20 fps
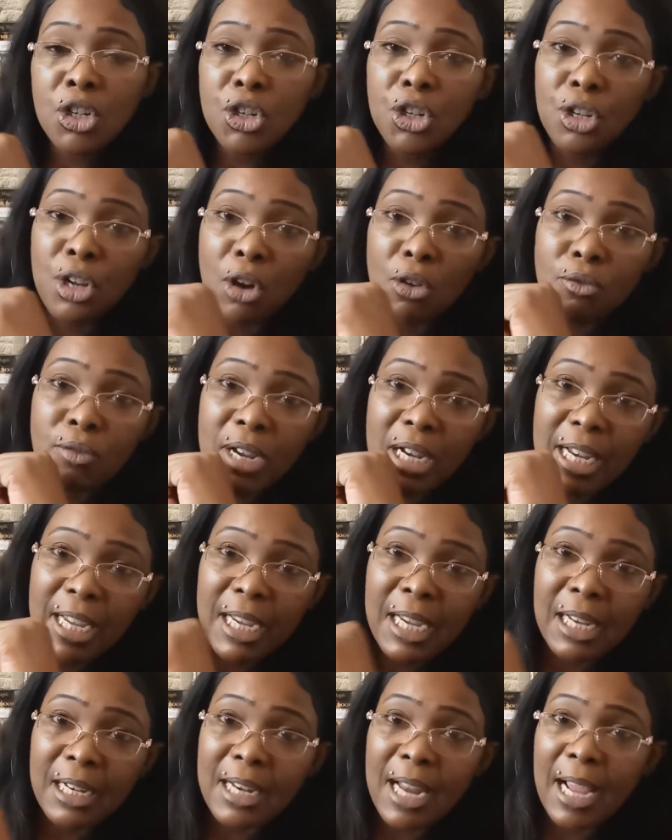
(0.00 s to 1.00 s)
you don't really
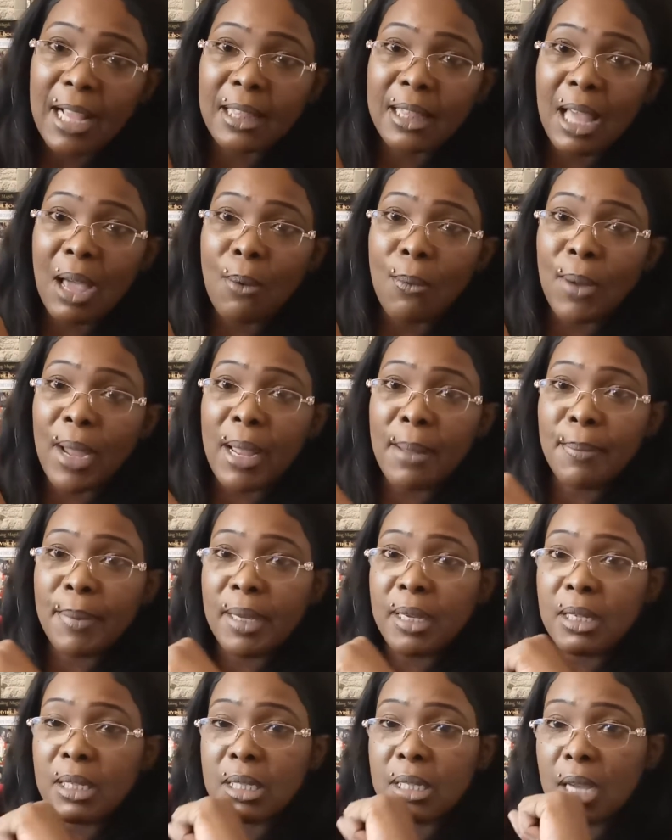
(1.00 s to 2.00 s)
connect that way,
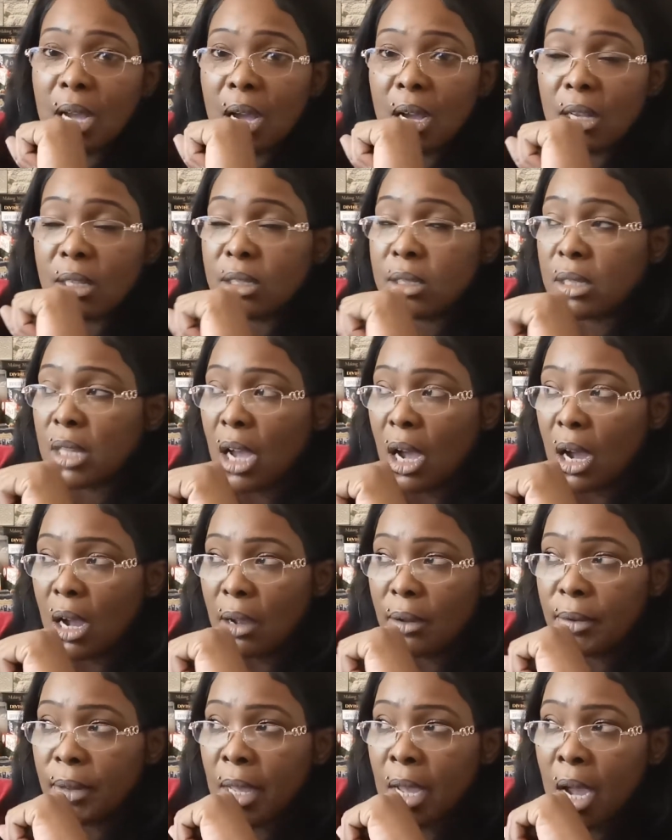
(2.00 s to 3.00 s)
because
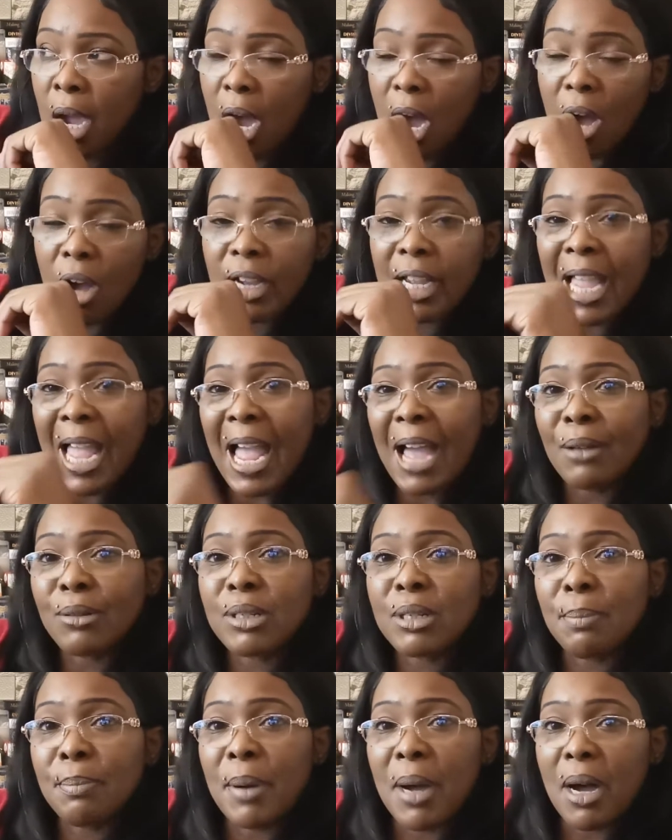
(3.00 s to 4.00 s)
our
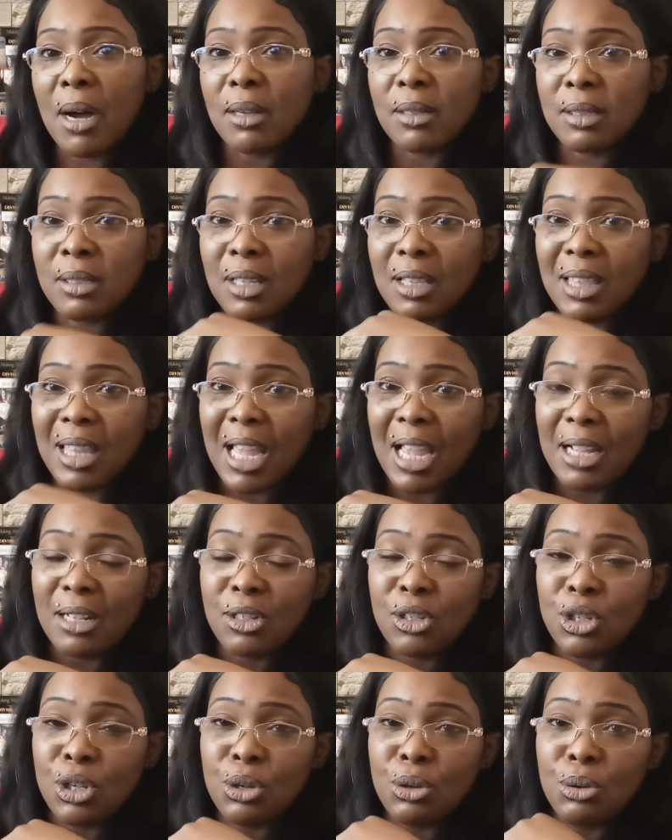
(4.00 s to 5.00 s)
counterparts are there
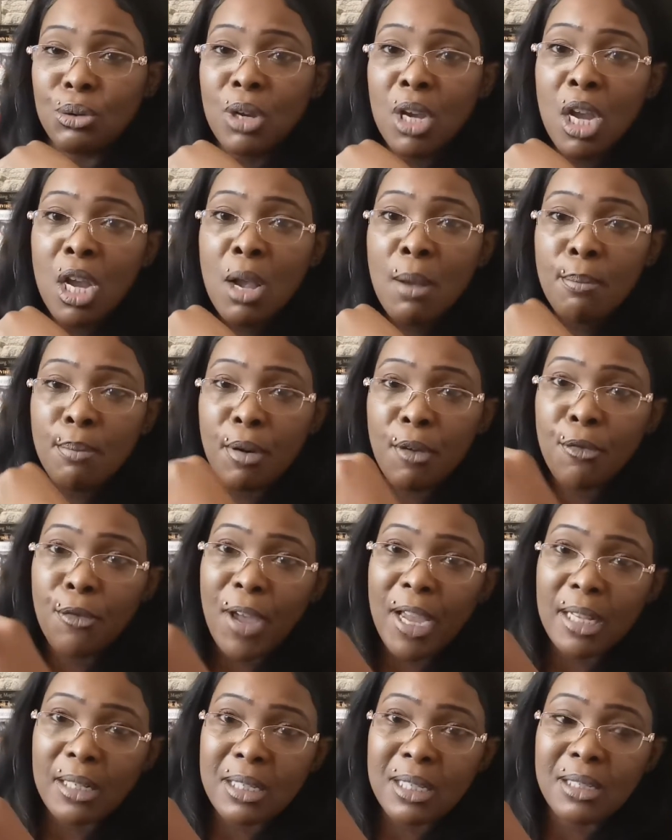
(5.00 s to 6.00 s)
to
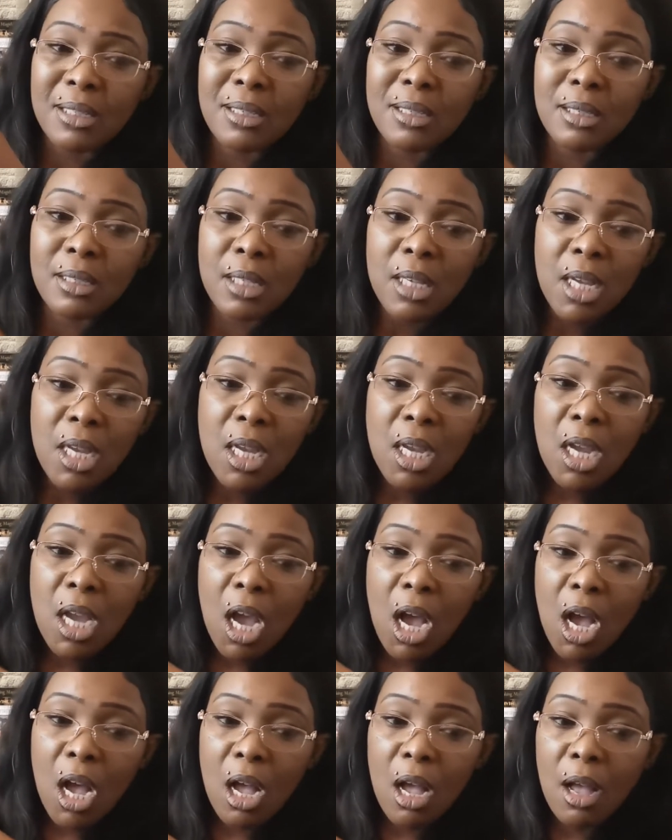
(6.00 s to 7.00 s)
perfect us.
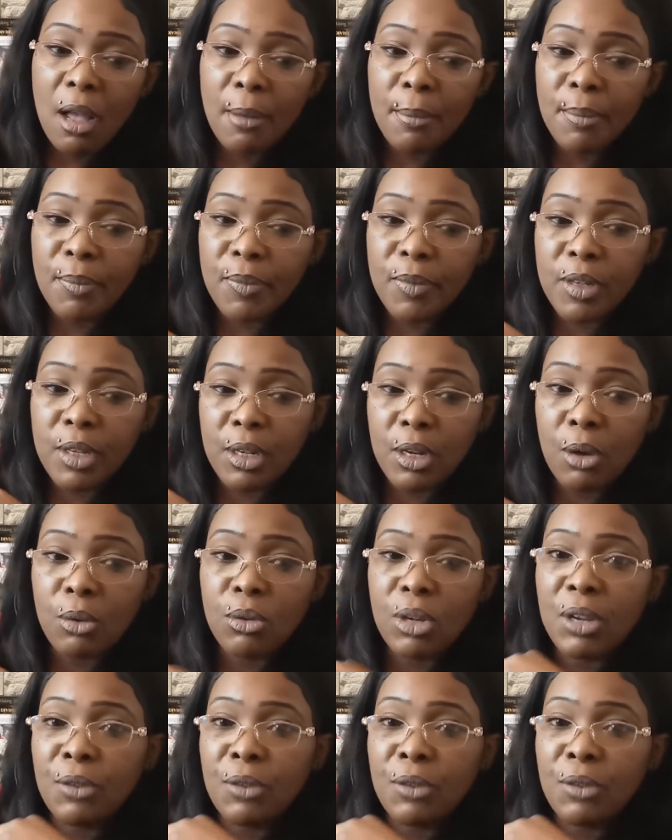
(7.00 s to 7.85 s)
You know,